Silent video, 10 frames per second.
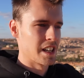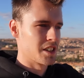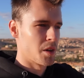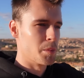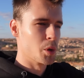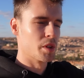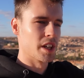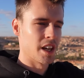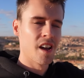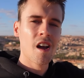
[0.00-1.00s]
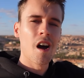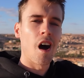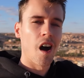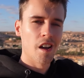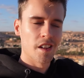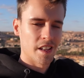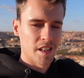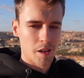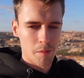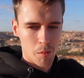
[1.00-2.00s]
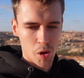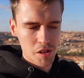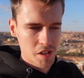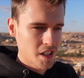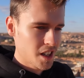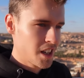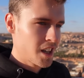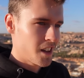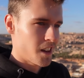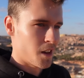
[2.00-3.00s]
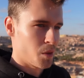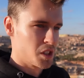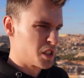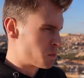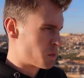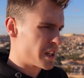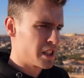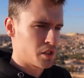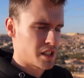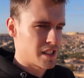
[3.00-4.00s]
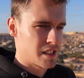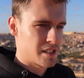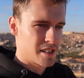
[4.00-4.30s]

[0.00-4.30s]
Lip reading: ended up building higher than the mosque, which is pretty interesting to